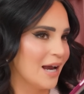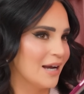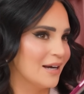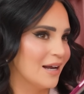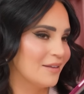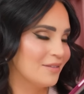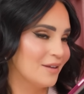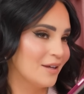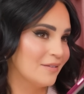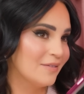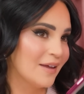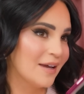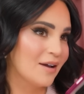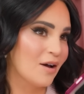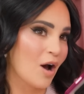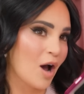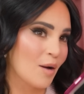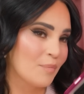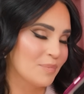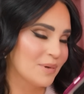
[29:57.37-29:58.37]
and I think they
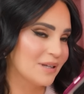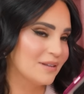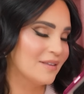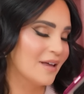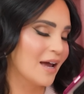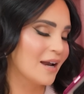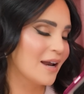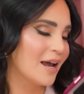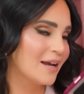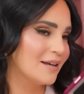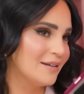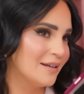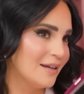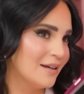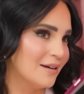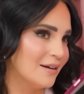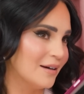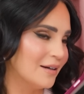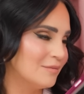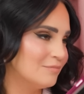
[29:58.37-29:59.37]
copied that
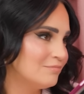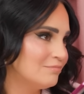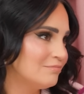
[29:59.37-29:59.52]
idea.